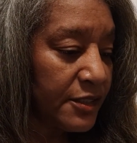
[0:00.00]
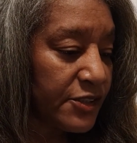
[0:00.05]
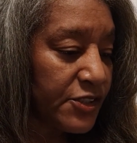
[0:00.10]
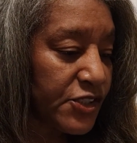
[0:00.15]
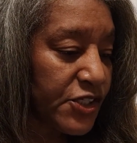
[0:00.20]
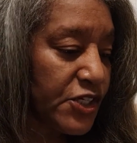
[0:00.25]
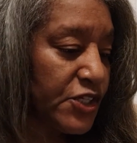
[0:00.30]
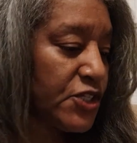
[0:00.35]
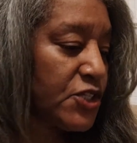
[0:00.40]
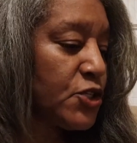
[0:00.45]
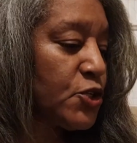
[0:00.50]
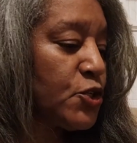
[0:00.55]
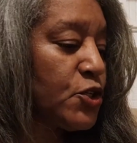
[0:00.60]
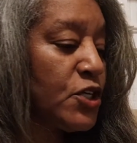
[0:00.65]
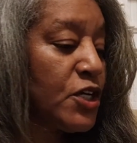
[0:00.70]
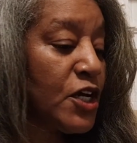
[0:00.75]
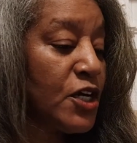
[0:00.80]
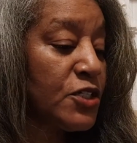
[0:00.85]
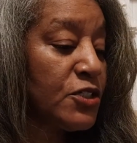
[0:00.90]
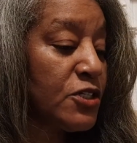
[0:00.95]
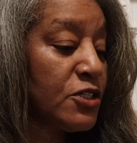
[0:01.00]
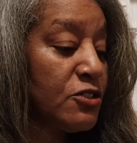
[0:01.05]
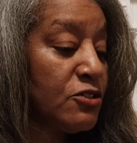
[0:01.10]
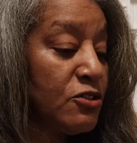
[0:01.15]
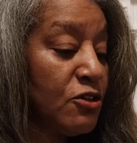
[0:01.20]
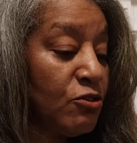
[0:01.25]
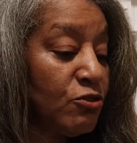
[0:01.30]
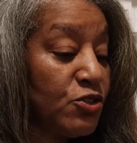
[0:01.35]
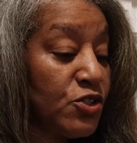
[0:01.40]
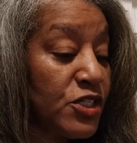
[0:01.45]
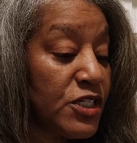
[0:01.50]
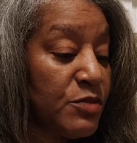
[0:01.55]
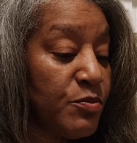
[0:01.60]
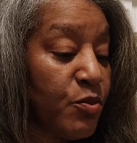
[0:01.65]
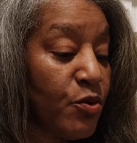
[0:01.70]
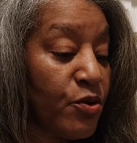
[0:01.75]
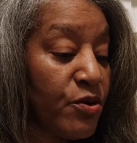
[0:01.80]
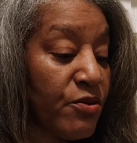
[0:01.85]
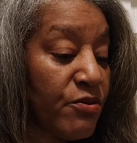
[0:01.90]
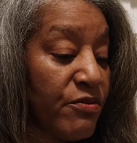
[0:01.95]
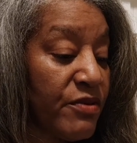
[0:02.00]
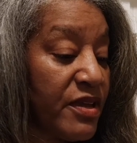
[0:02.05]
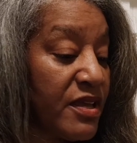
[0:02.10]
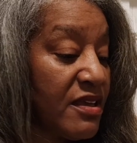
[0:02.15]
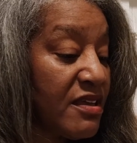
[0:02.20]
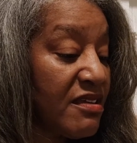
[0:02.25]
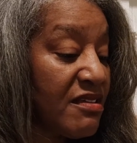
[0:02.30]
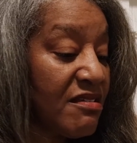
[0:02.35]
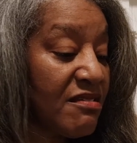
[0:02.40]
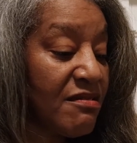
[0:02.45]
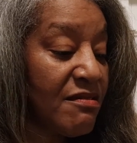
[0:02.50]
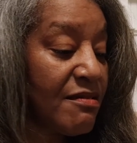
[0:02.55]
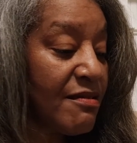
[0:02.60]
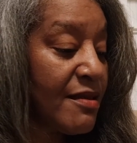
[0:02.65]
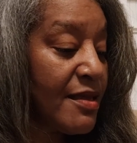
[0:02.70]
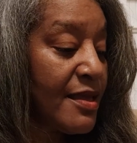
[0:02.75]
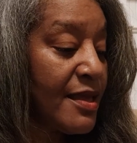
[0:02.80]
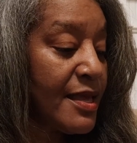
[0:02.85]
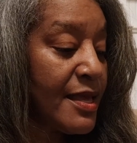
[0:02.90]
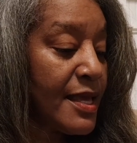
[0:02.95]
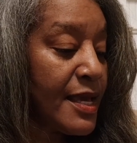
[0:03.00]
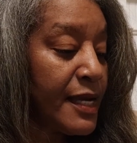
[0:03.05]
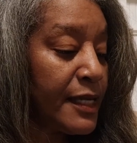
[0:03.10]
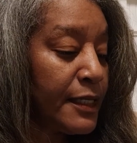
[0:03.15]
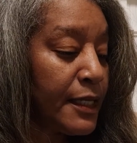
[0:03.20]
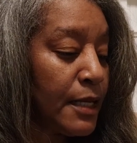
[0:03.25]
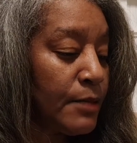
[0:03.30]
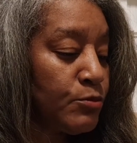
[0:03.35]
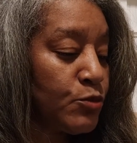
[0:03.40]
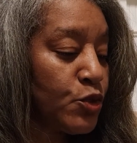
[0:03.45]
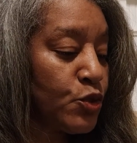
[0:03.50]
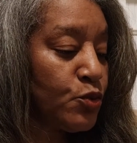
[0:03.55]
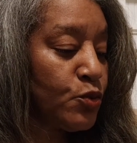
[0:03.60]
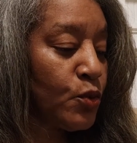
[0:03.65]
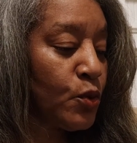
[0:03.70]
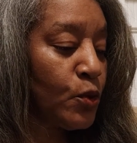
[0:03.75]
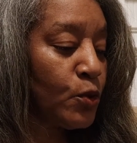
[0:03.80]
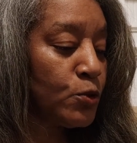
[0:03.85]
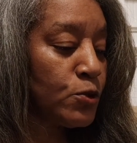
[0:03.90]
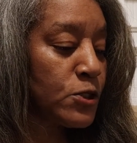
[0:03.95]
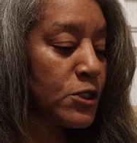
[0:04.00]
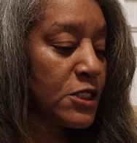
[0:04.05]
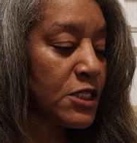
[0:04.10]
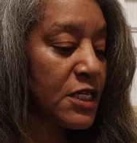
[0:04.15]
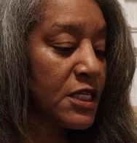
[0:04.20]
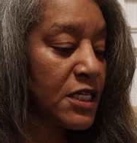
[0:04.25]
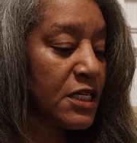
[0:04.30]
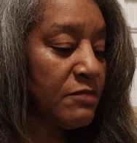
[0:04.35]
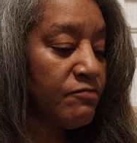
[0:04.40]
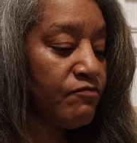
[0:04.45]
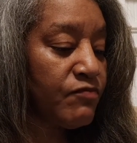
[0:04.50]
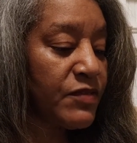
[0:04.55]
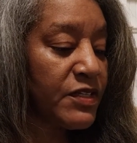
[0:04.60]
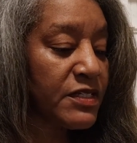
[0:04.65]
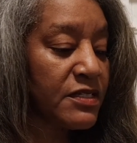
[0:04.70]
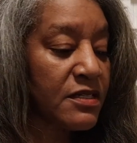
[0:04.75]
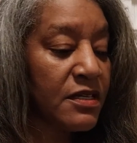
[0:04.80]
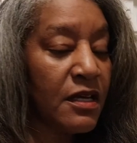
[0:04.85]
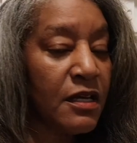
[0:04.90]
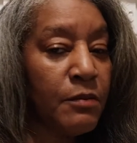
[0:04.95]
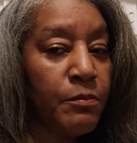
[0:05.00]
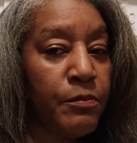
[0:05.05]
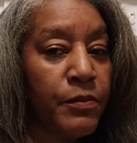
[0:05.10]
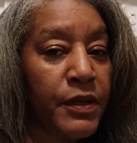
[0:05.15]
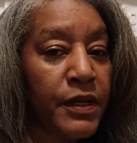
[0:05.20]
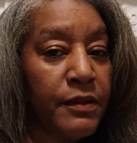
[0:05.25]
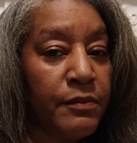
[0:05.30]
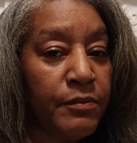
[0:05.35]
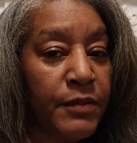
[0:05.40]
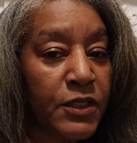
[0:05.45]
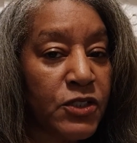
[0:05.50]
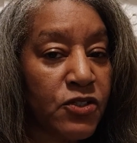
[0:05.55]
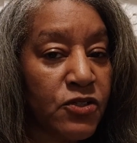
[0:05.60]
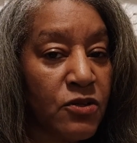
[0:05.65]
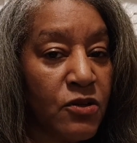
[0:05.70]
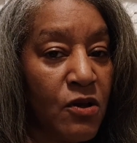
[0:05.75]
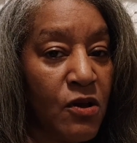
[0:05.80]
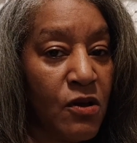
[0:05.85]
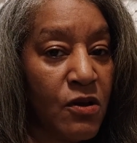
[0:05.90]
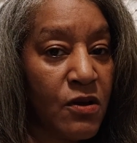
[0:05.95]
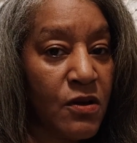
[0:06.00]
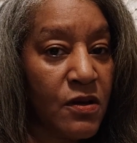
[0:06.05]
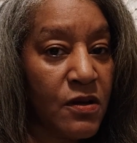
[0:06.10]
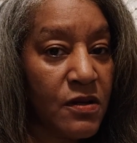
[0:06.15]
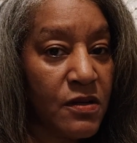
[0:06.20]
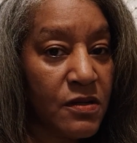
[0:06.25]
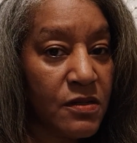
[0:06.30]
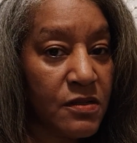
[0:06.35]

She's too young to know she's Puerto Rican, and I'm too old to keep this up much longer.